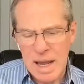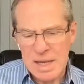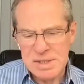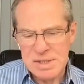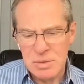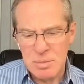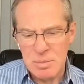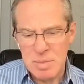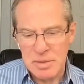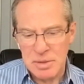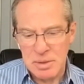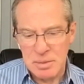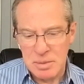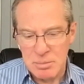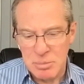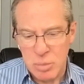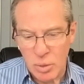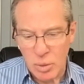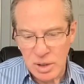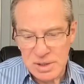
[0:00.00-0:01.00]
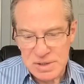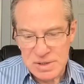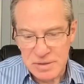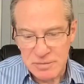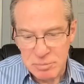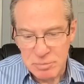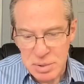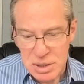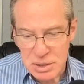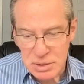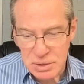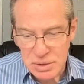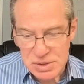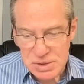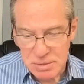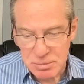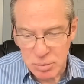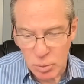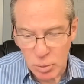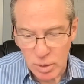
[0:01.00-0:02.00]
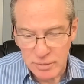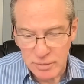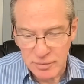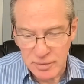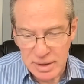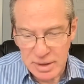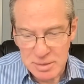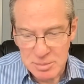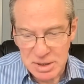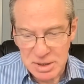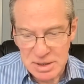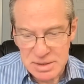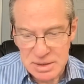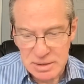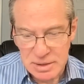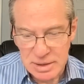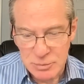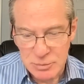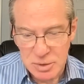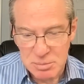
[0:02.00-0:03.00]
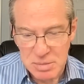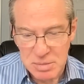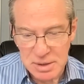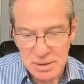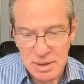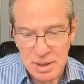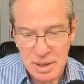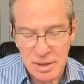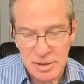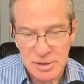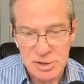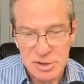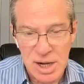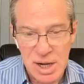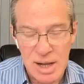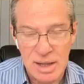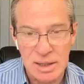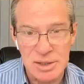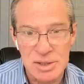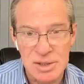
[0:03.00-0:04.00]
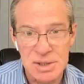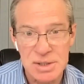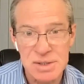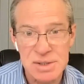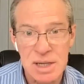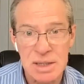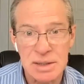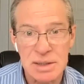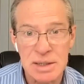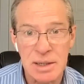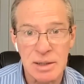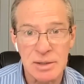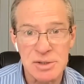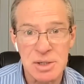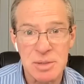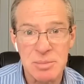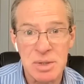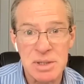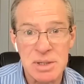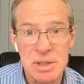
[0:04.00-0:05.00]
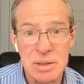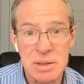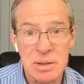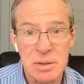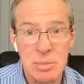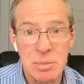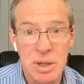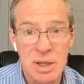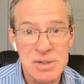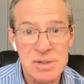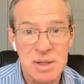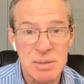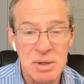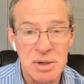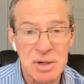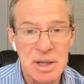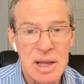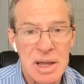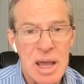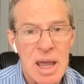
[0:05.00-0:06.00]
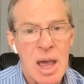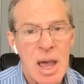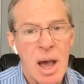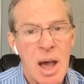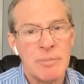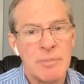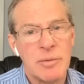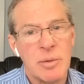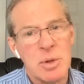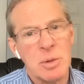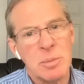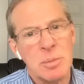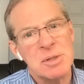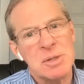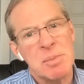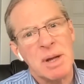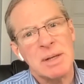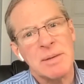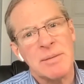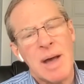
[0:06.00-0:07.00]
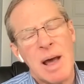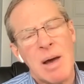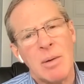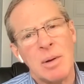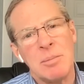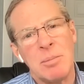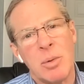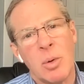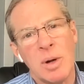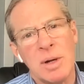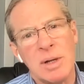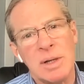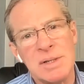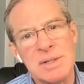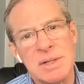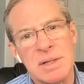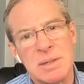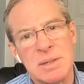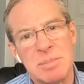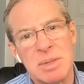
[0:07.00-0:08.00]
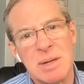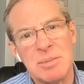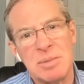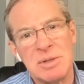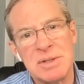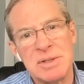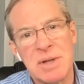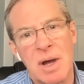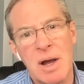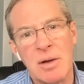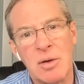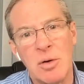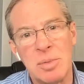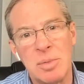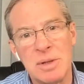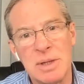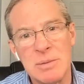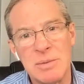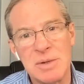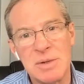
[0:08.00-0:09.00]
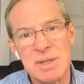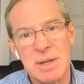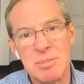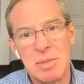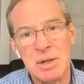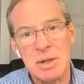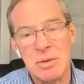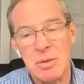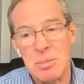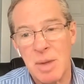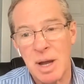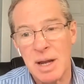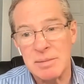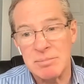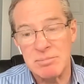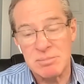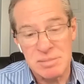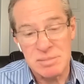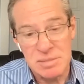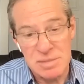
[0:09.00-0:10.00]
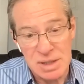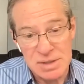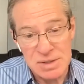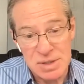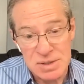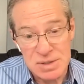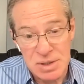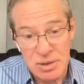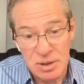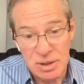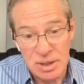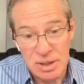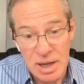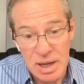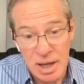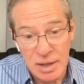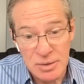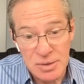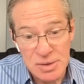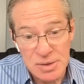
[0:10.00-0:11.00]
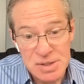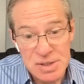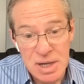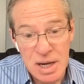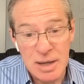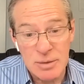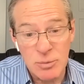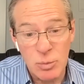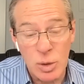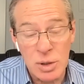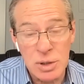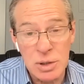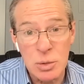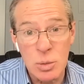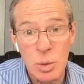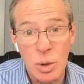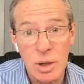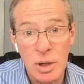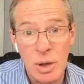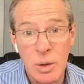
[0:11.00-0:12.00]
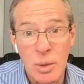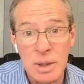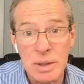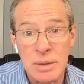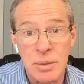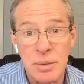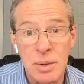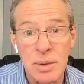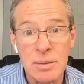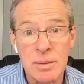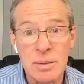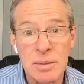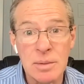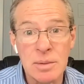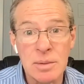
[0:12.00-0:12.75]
ask you about the importance of peer support for anybody dealing with mental health challenges in the LGBTQ plus community. Um, from your perspective, how important is it to be able to talk openly with somebody who might necessarily understand what you are going through?